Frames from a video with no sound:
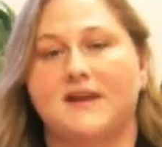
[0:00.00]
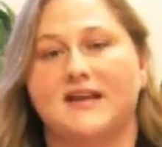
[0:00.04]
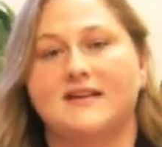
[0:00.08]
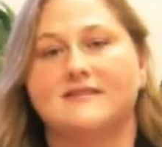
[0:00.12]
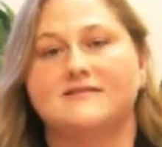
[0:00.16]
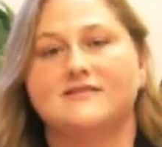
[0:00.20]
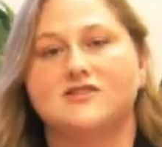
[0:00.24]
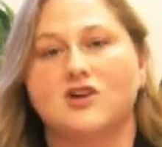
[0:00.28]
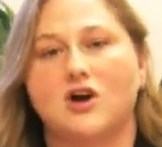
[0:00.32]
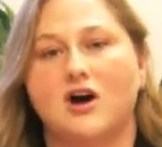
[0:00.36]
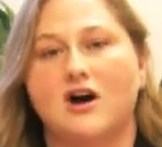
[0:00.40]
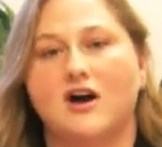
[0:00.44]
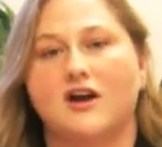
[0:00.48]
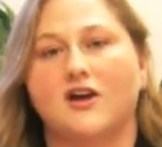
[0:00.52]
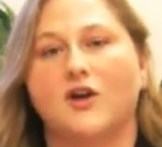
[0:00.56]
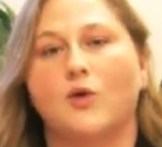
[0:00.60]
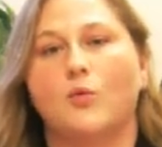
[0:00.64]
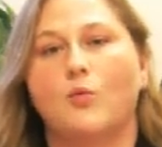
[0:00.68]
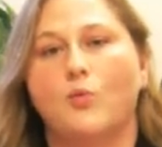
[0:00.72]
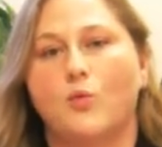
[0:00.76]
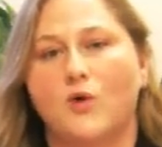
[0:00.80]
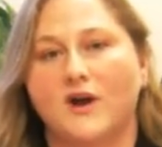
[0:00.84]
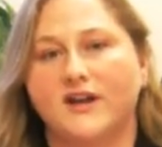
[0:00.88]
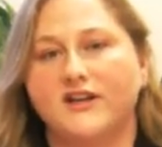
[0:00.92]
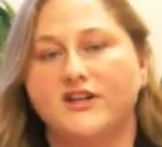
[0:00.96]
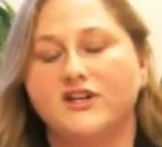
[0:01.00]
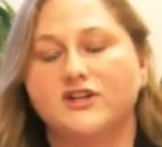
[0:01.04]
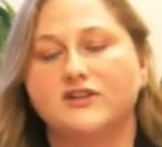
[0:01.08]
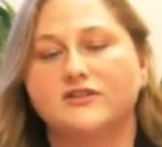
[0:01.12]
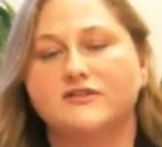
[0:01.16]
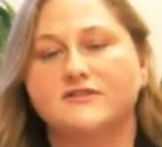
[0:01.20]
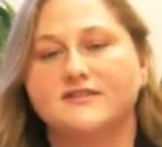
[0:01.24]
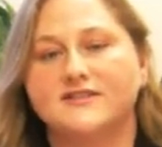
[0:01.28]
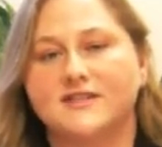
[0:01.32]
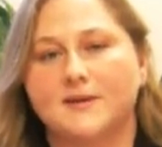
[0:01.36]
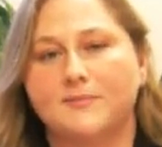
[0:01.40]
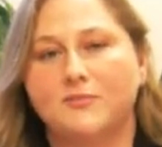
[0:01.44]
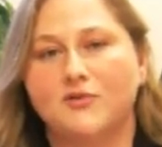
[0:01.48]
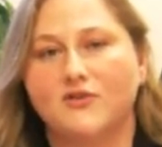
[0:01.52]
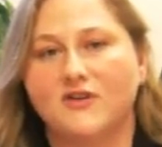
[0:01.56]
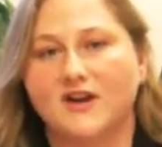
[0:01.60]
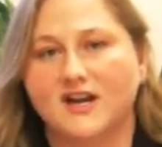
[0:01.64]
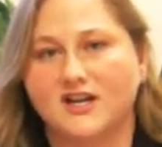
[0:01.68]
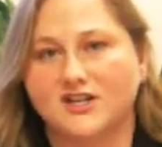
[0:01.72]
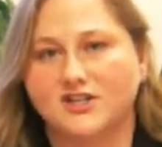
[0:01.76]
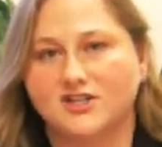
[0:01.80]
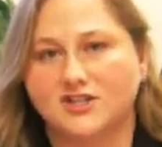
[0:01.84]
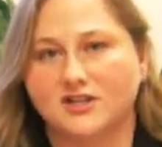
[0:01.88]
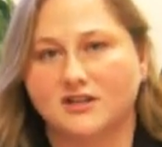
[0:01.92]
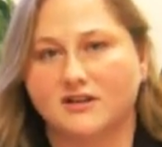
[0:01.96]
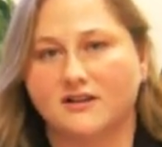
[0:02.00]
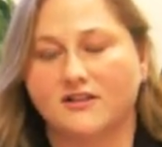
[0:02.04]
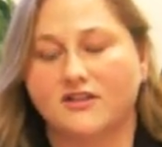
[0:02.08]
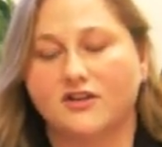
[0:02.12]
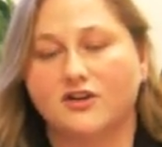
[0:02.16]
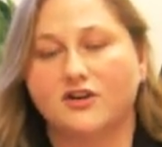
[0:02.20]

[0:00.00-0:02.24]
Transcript: based on 1-year separation,